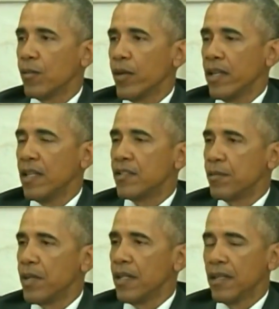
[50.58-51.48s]
we need
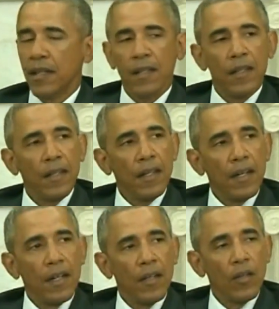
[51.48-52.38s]
to be
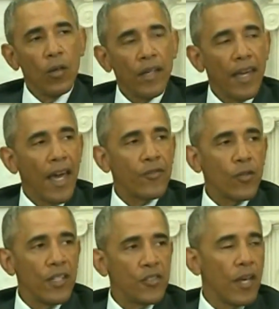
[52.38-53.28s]
looking
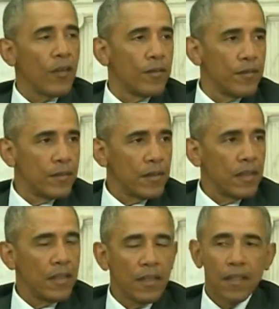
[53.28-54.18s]
after each other
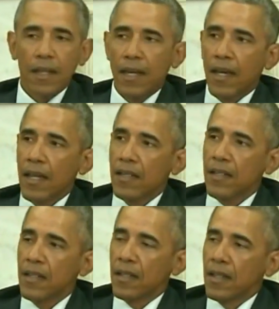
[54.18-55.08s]
and
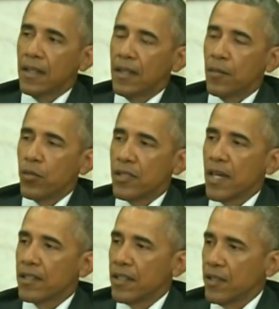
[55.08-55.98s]

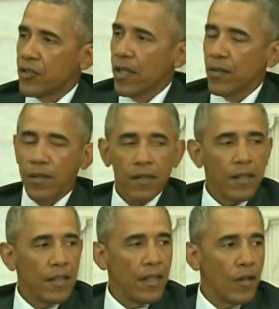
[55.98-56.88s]
protecting each other
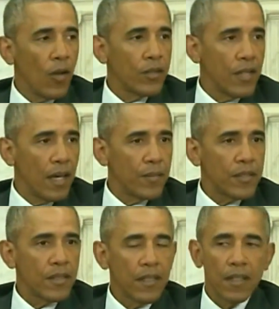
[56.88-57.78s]
at all
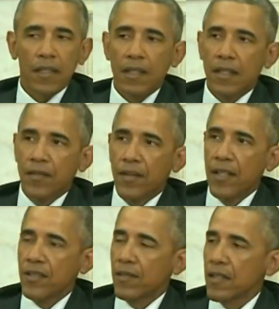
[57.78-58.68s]
times in the
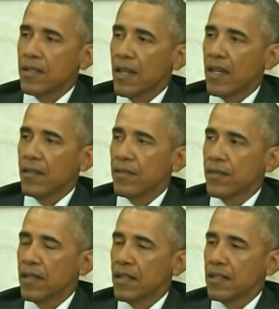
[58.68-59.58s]
face of this kind of
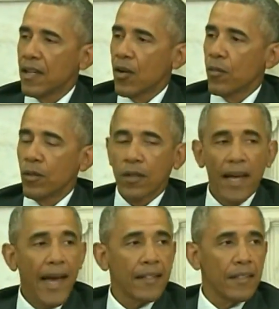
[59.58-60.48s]
terrible
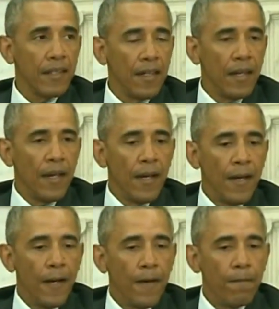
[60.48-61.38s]
act.
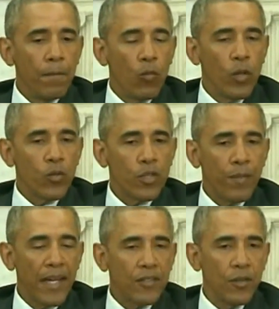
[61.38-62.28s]
With
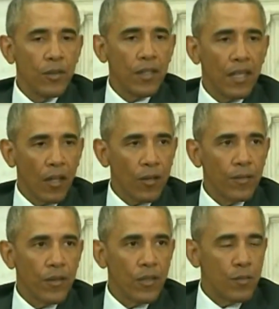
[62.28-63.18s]
respect to the killer,
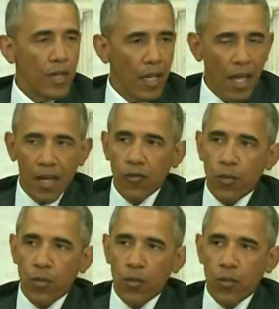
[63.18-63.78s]
there's been a lot of